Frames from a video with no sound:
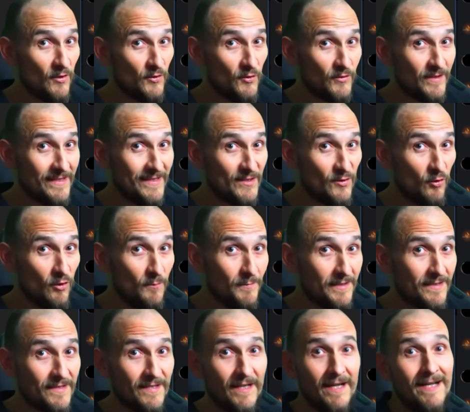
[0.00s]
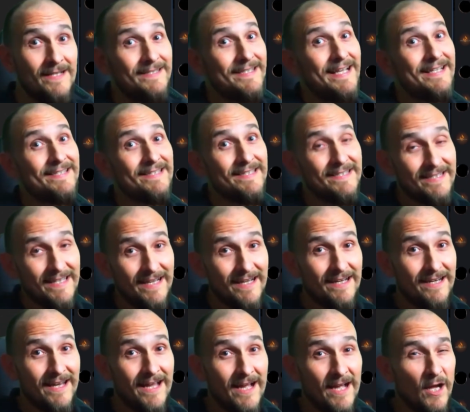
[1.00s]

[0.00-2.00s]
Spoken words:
Naturally. And of